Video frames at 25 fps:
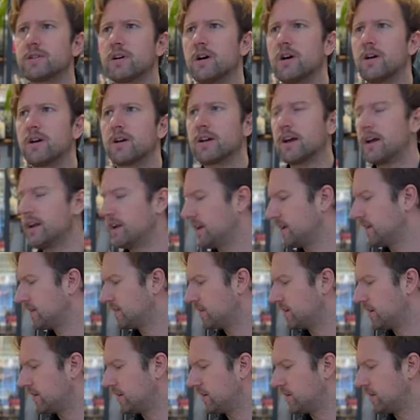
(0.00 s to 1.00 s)
are kind of like
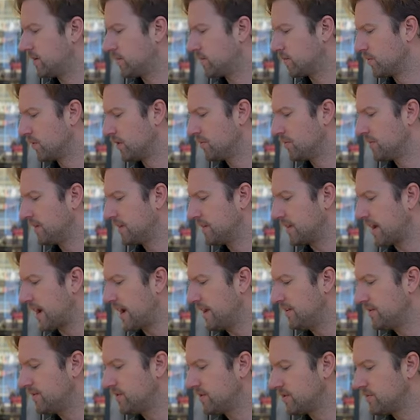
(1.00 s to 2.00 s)
the rollerblade
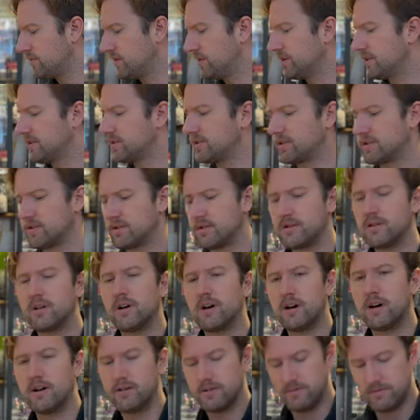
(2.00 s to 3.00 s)
hydrogen wheels
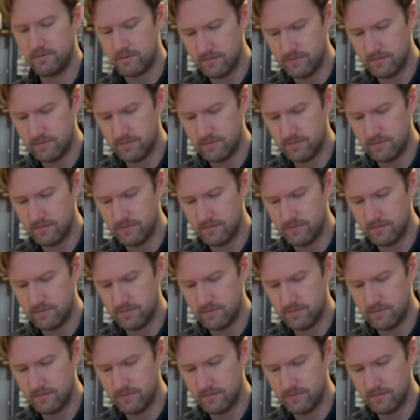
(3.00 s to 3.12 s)
are.